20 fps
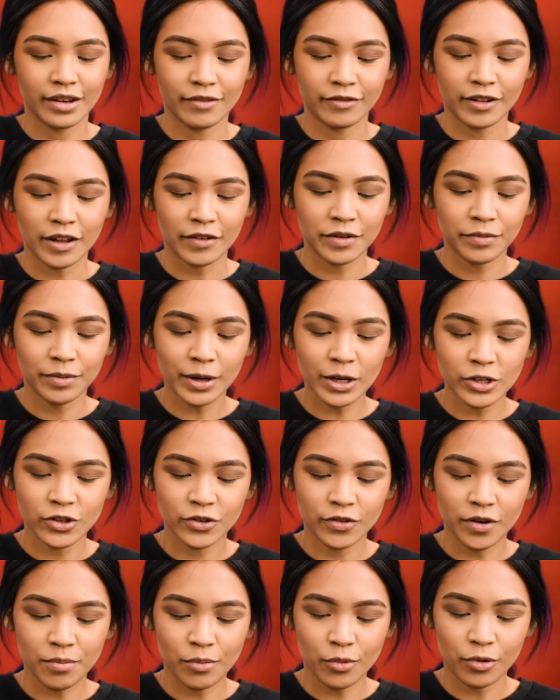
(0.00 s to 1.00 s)
fluffy brush
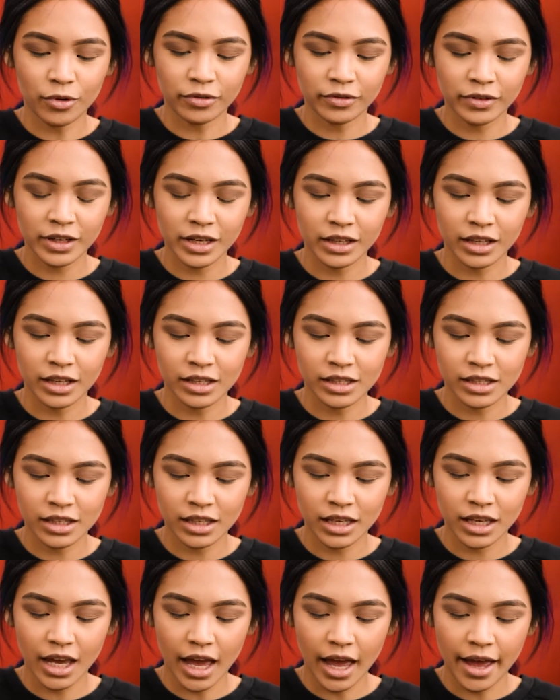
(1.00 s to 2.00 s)
from Morphe. It's
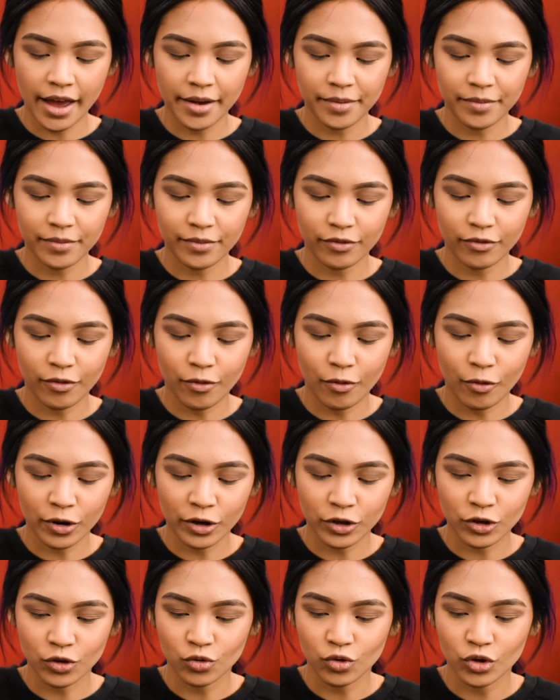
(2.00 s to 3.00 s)
the
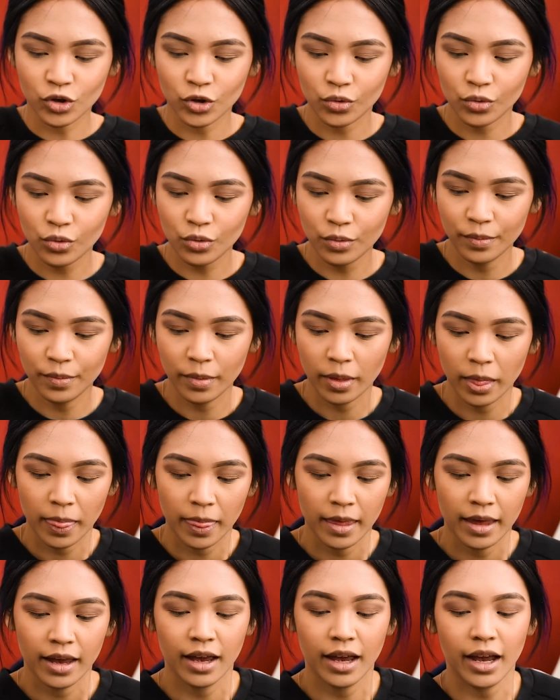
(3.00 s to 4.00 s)
M422.
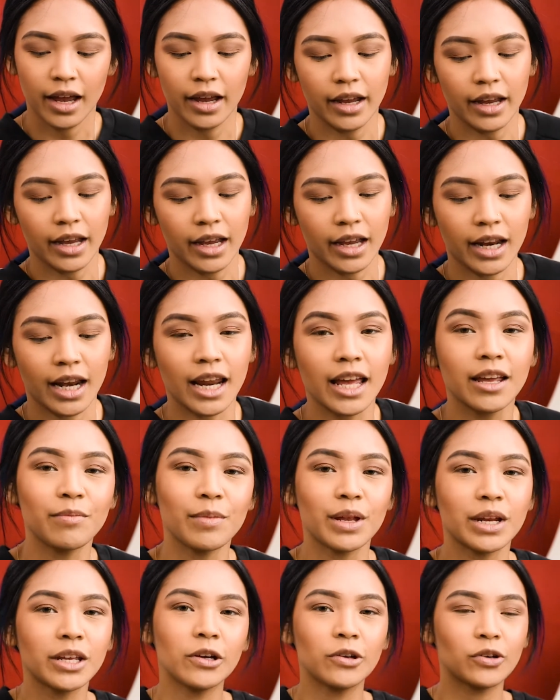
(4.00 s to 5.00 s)
And like
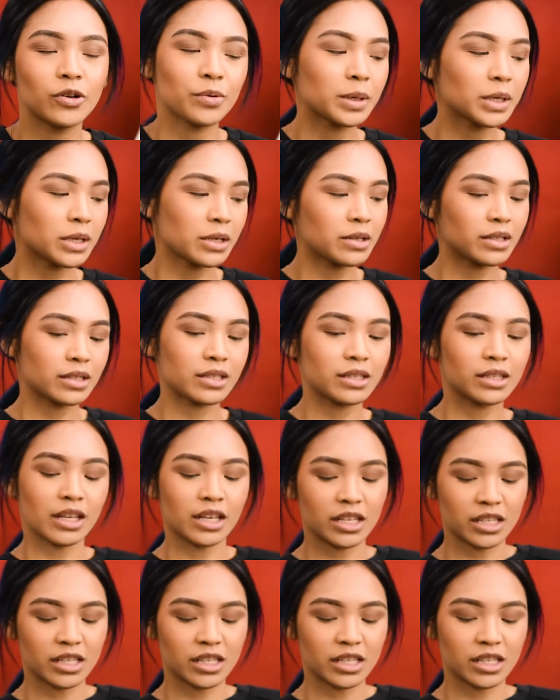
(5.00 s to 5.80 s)
many YouTubers, they